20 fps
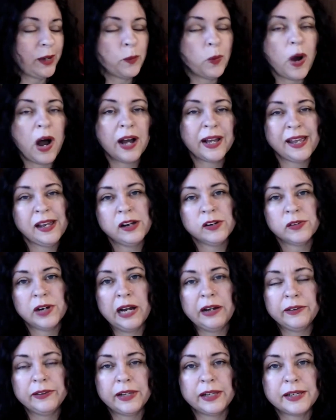walking
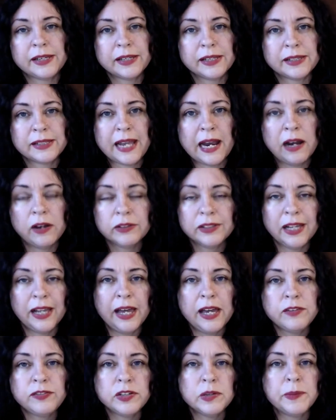around the town
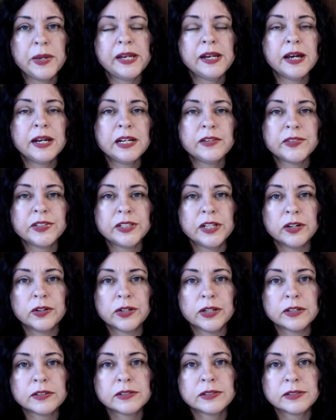life, you may not even
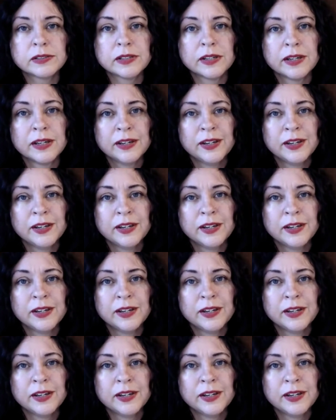notice